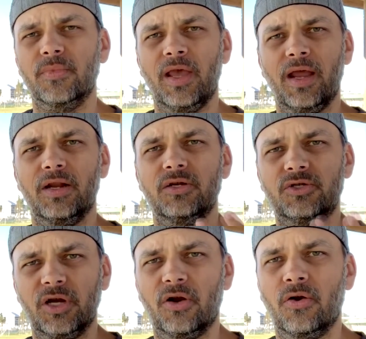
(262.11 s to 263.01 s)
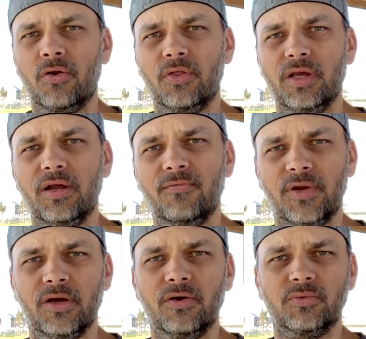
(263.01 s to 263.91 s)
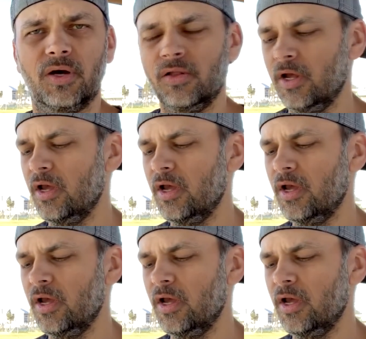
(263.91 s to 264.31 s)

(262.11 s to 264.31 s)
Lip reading: and share the video as well.